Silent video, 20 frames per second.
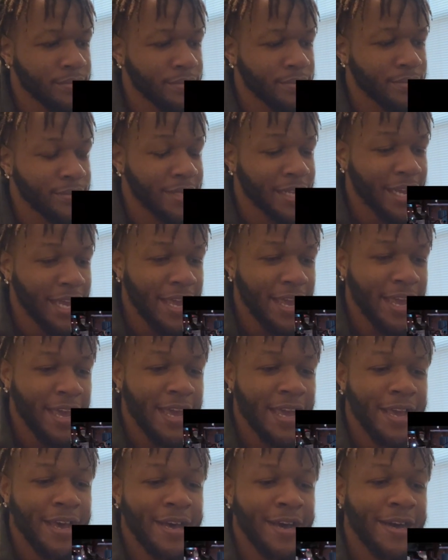
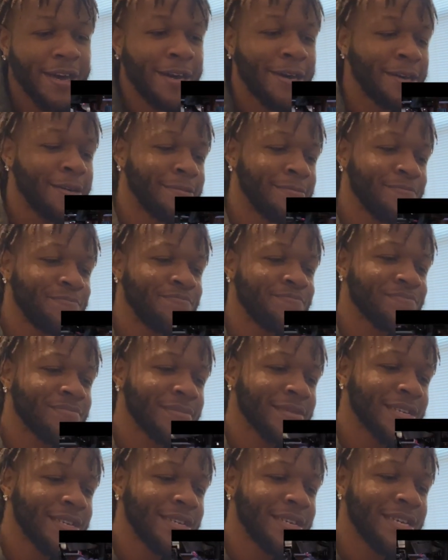Damn.
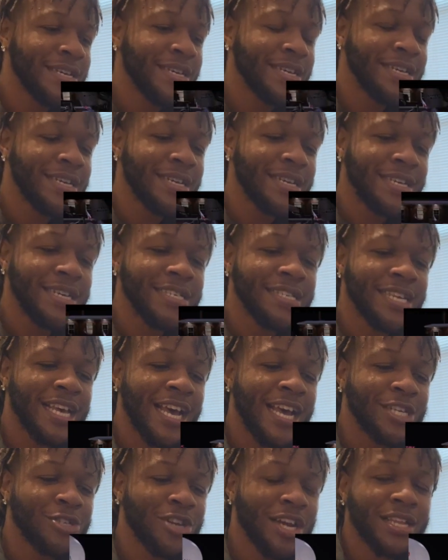His
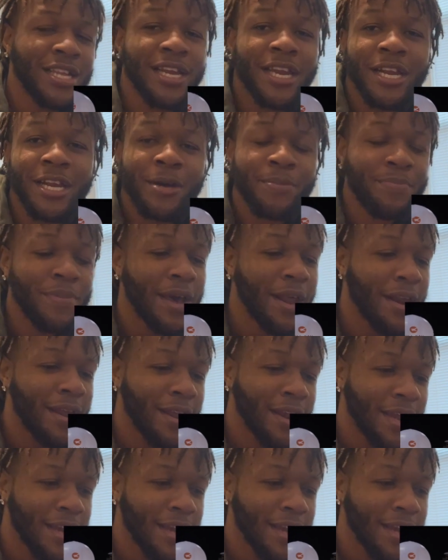ass tried to get up out of there.